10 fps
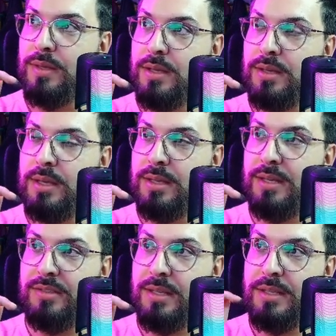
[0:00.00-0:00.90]
Here, in
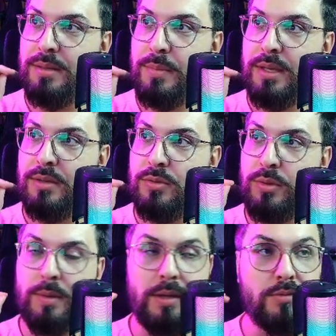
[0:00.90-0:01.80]
less than 10 minutes, we
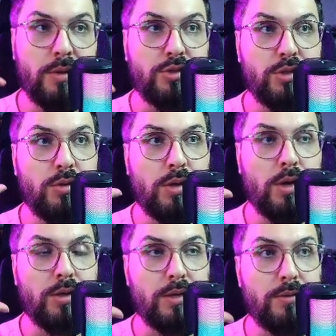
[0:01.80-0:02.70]
made a functional
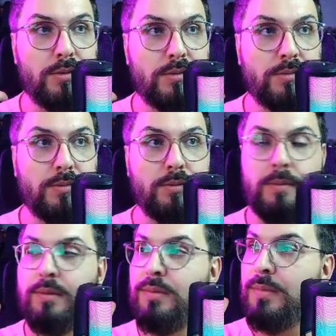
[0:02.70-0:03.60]
login.
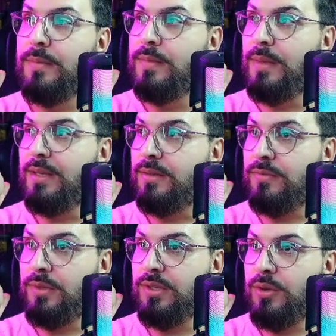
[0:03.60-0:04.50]
And if
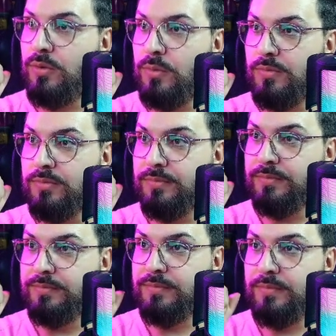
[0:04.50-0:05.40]
we go
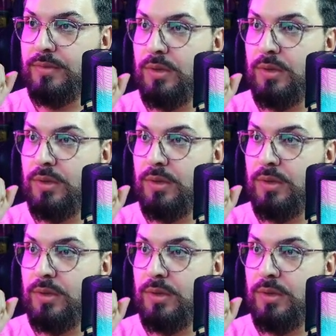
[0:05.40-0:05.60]
to